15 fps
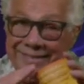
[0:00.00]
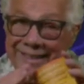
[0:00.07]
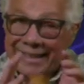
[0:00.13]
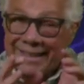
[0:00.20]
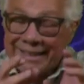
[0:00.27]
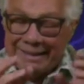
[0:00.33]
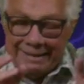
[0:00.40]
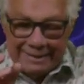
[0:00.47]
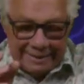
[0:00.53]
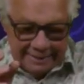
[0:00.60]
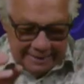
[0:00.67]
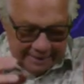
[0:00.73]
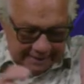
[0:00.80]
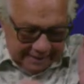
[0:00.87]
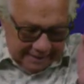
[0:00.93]

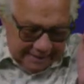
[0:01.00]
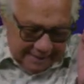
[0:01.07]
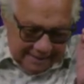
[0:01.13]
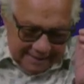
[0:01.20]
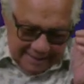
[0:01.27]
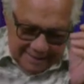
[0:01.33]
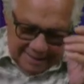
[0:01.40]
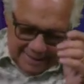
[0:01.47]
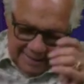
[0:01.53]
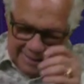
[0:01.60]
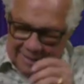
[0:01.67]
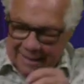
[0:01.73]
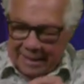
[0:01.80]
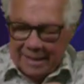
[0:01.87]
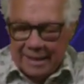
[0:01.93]

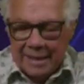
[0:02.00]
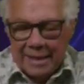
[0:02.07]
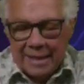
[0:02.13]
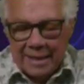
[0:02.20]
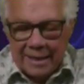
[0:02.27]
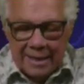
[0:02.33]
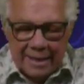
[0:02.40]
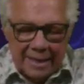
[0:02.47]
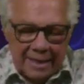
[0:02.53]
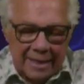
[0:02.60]
(no one is talking)